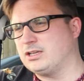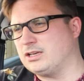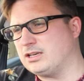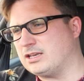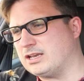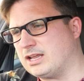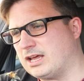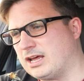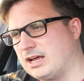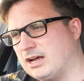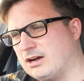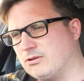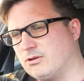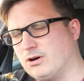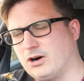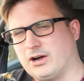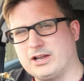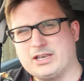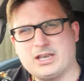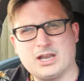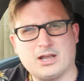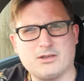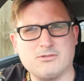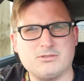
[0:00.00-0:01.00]
Now,
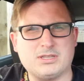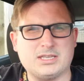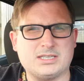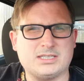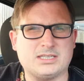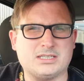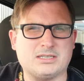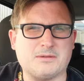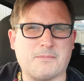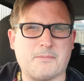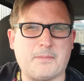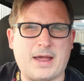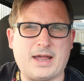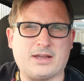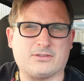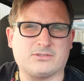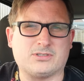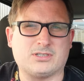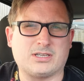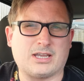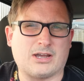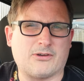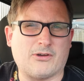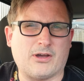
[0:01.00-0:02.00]
I know this is about
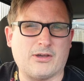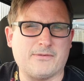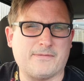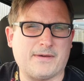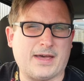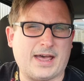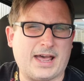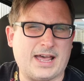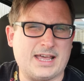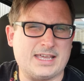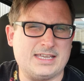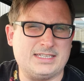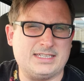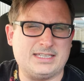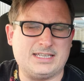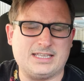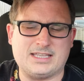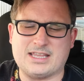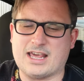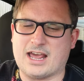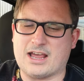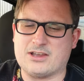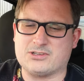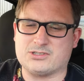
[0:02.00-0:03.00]
to go over
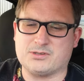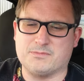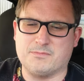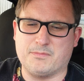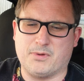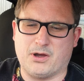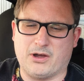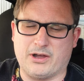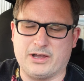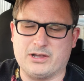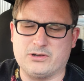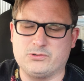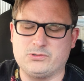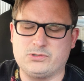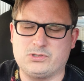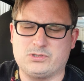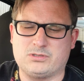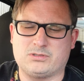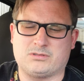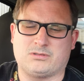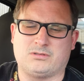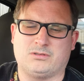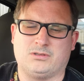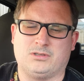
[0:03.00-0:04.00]
80,000
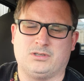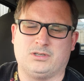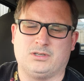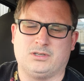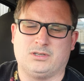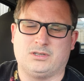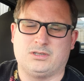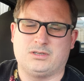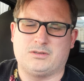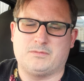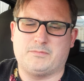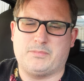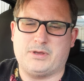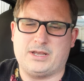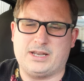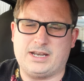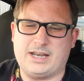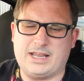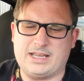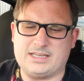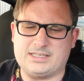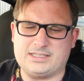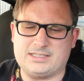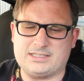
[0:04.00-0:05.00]
miles, but
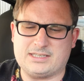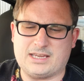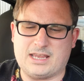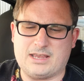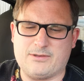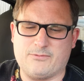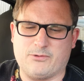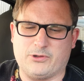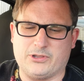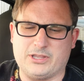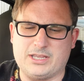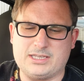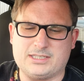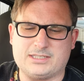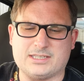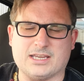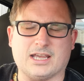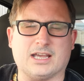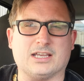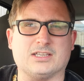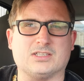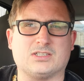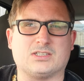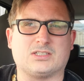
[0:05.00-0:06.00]
let's see what this
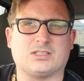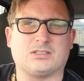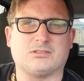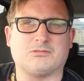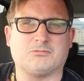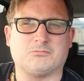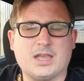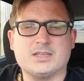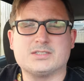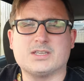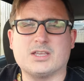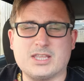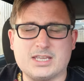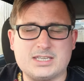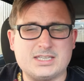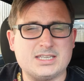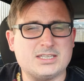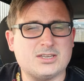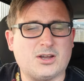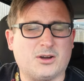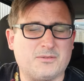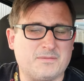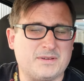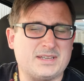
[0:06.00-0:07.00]
says. So this
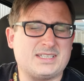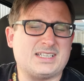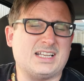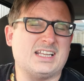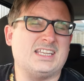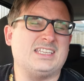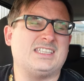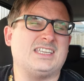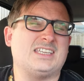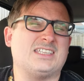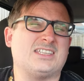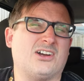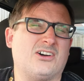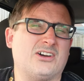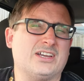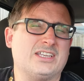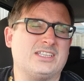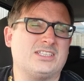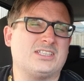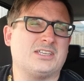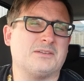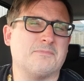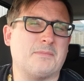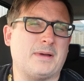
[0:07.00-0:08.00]
is obviously
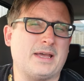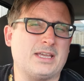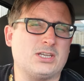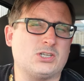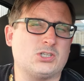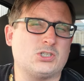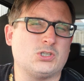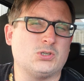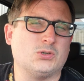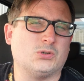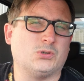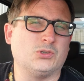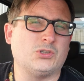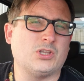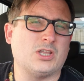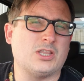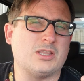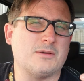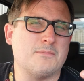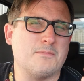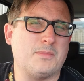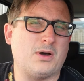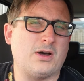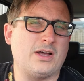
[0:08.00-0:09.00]
designed to make sure
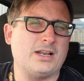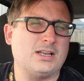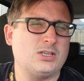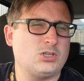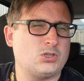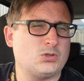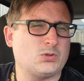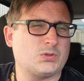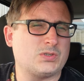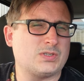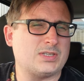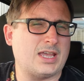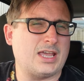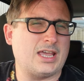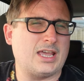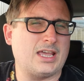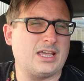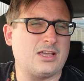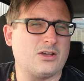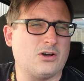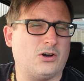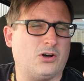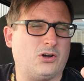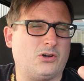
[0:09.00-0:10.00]
that the mileage you're
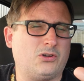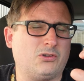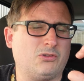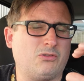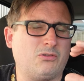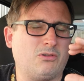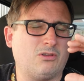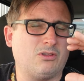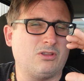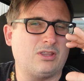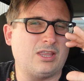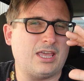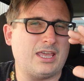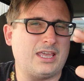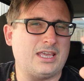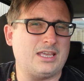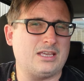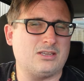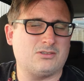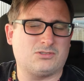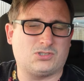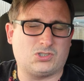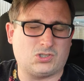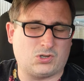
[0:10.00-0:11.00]
seeing on
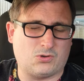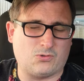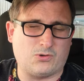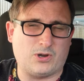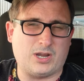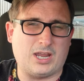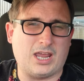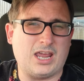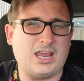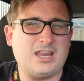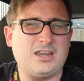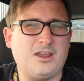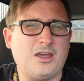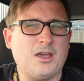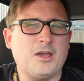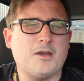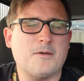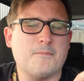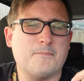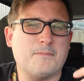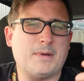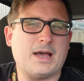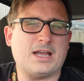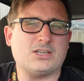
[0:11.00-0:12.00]
the screen
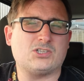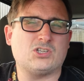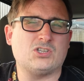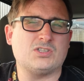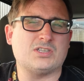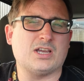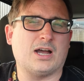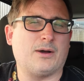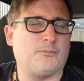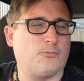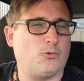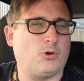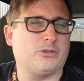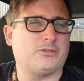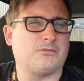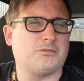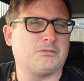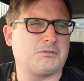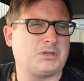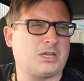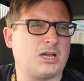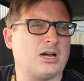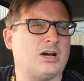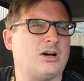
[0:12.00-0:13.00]
matches up what
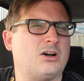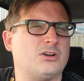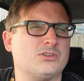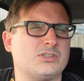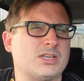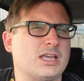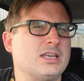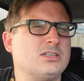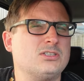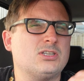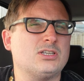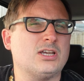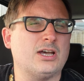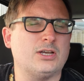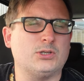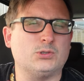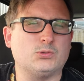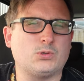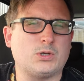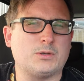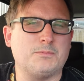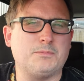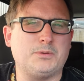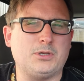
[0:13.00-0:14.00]
the car's
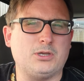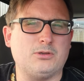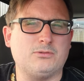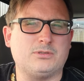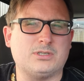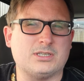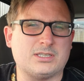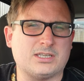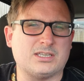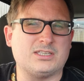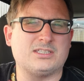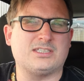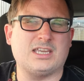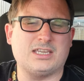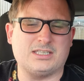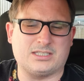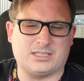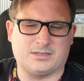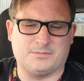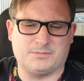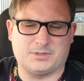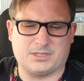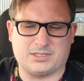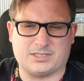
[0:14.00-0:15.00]
internal computers and
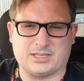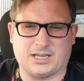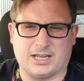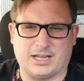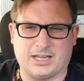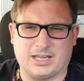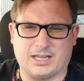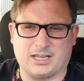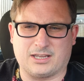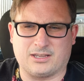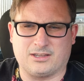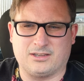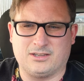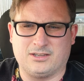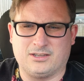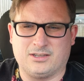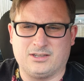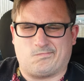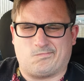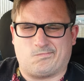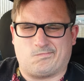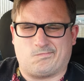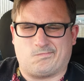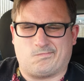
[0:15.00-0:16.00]
systems are saying.
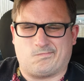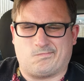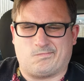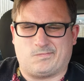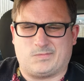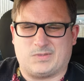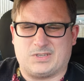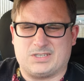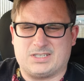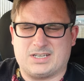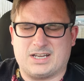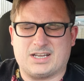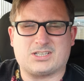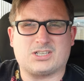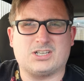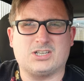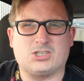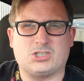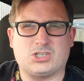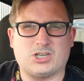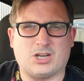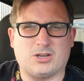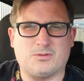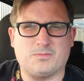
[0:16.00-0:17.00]
It doesn't actually
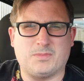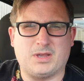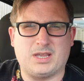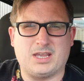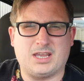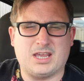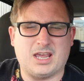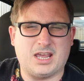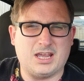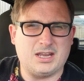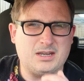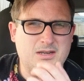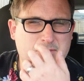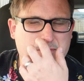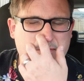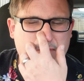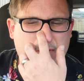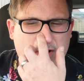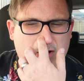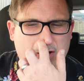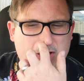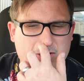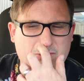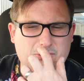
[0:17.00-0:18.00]
show me in
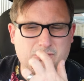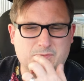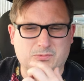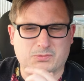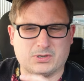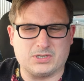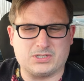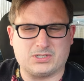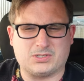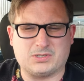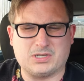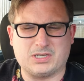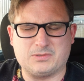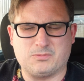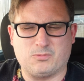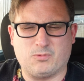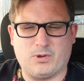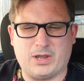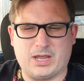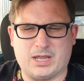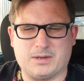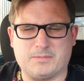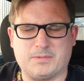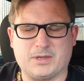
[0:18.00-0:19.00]
miles, which is
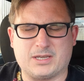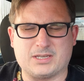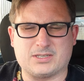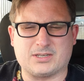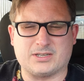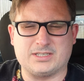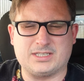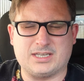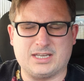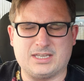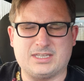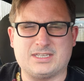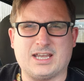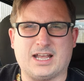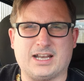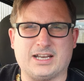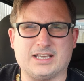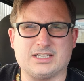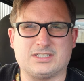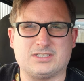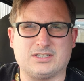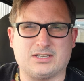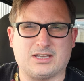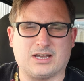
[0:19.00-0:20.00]
weird because I did tell
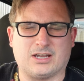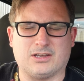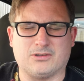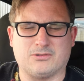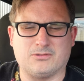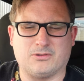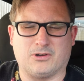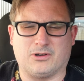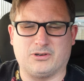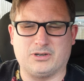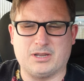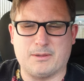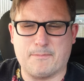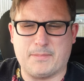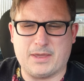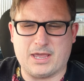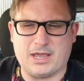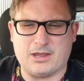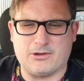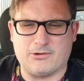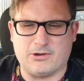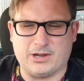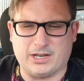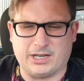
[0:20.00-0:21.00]
it to go on
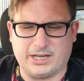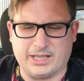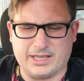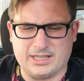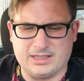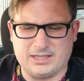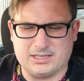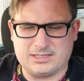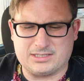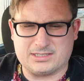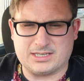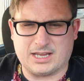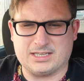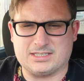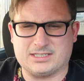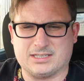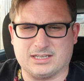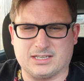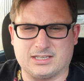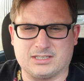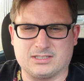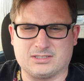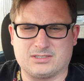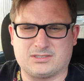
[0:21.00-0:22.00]
Imperial in the
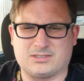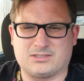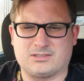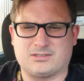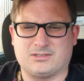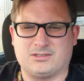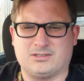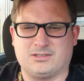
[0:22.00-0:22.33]
settings.